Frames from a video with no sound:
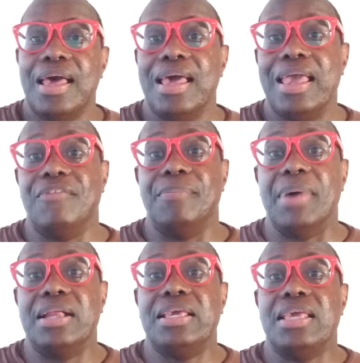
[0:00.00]

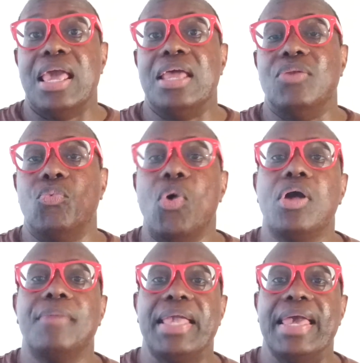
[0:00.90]
Everybody, and
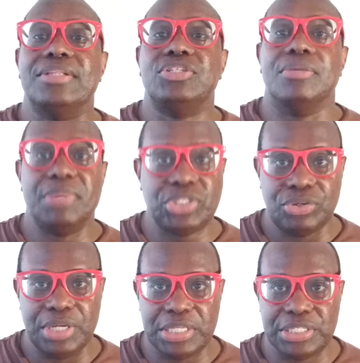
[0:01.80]
welcome again to
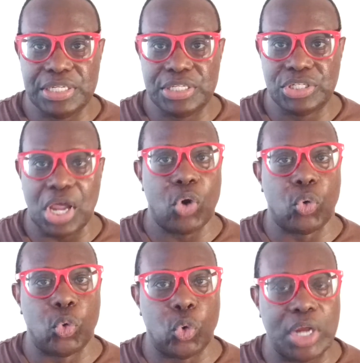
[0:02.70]
Mr. Dixon's
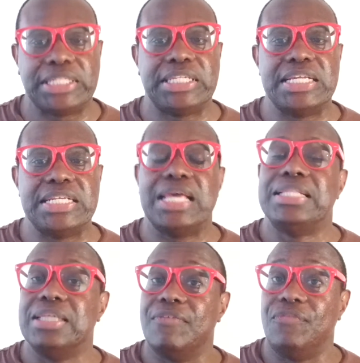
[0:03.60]

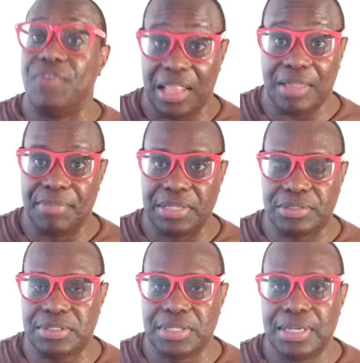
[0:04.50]
Arrested
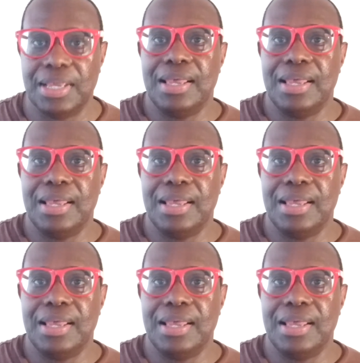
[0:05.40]
Developments.